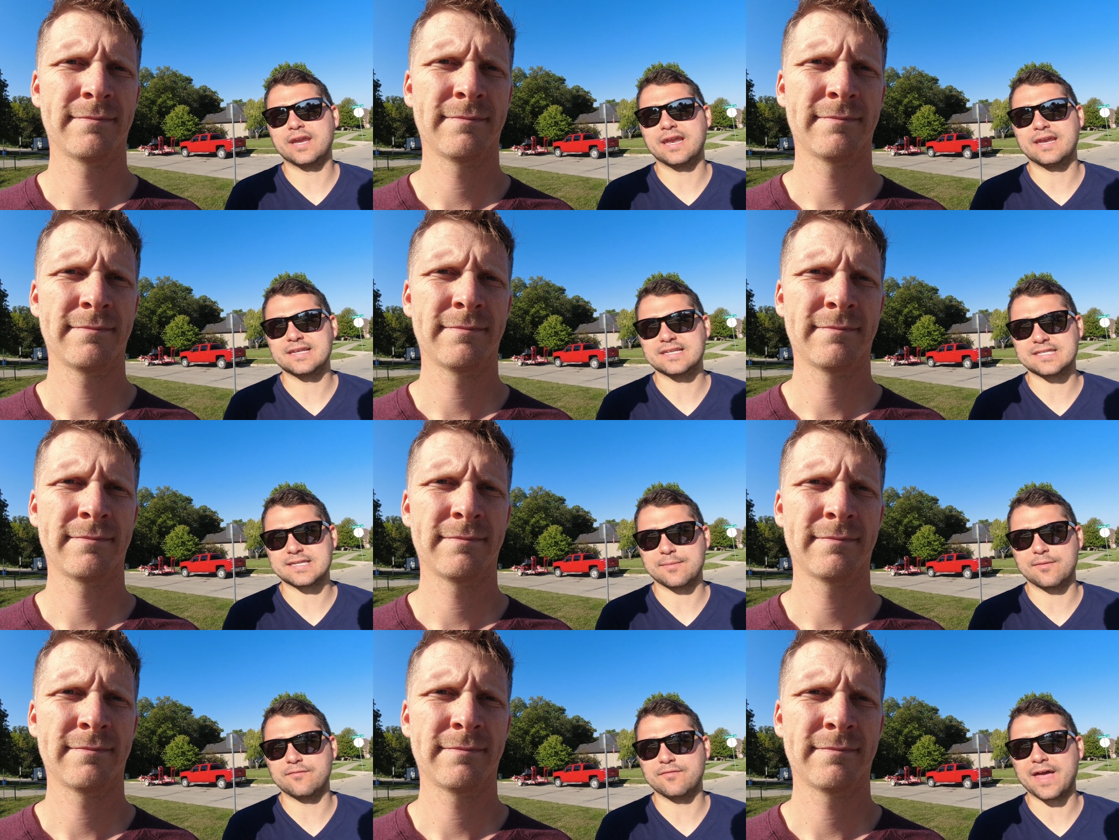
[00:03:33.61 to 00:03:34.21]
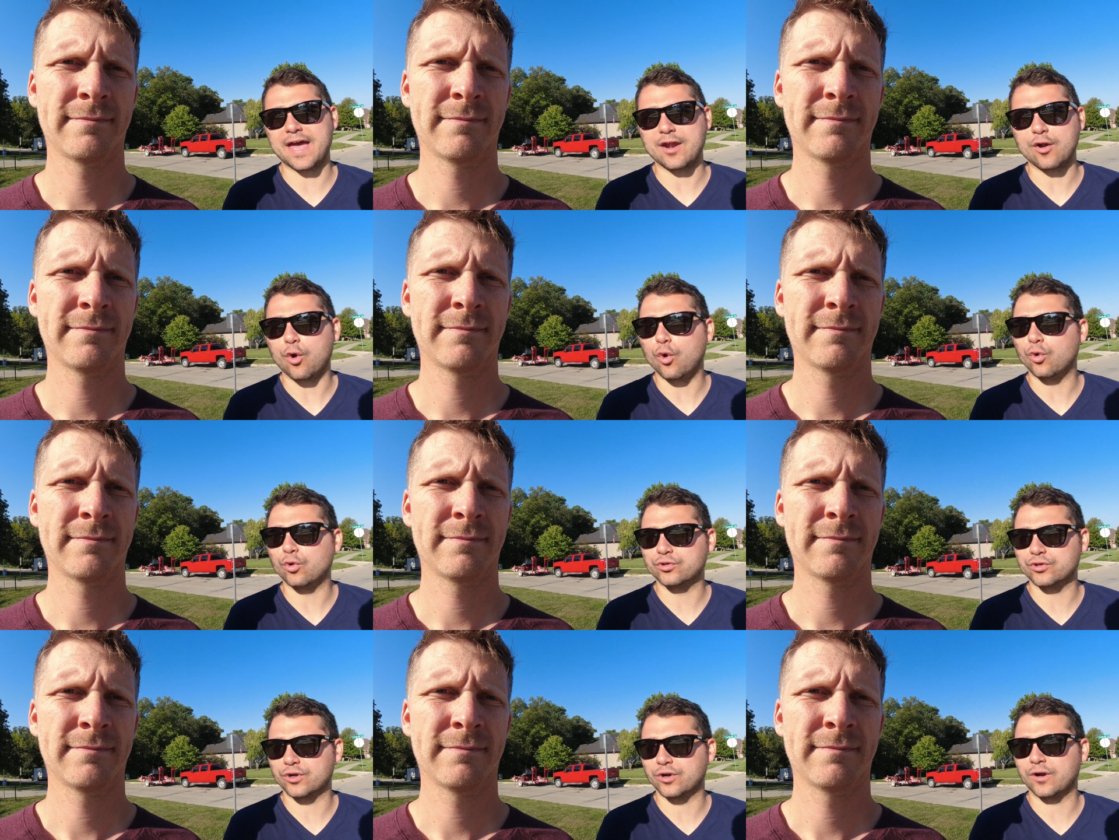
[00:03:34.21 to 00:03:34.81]
Speaker 1: get into some of that
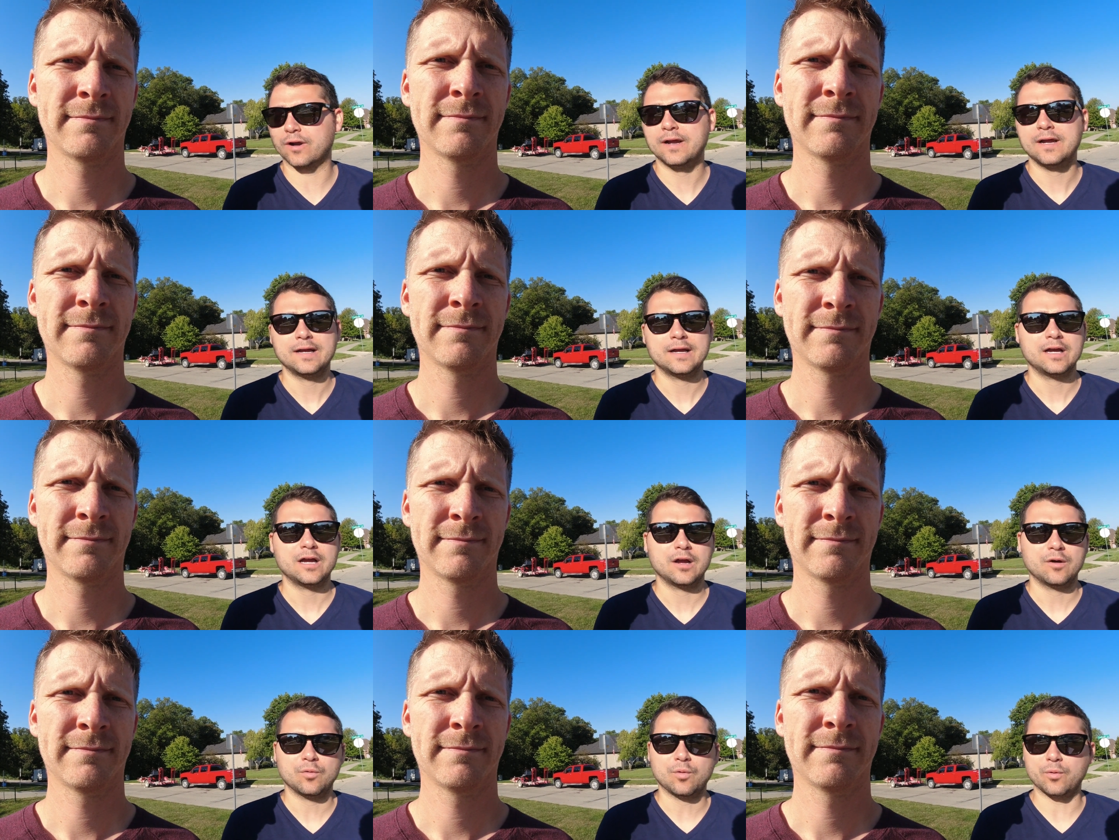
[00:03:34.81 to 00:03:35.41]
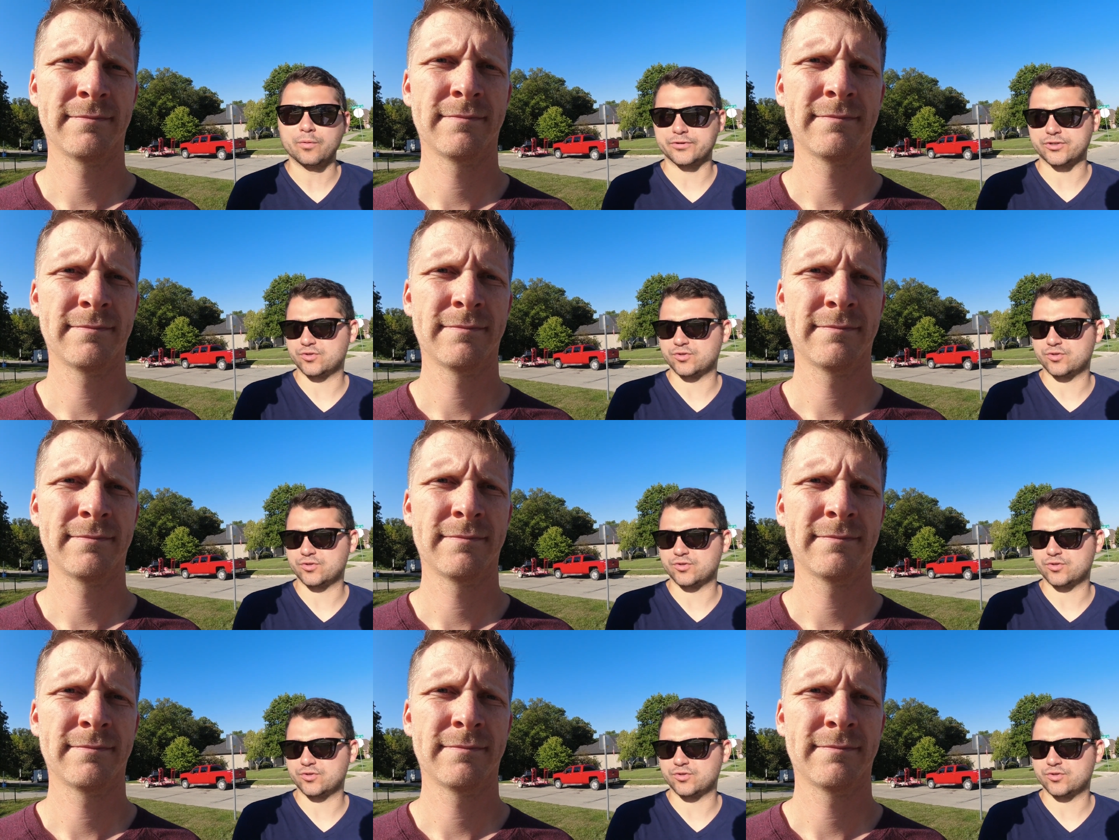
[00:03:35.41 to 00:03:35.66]
older, what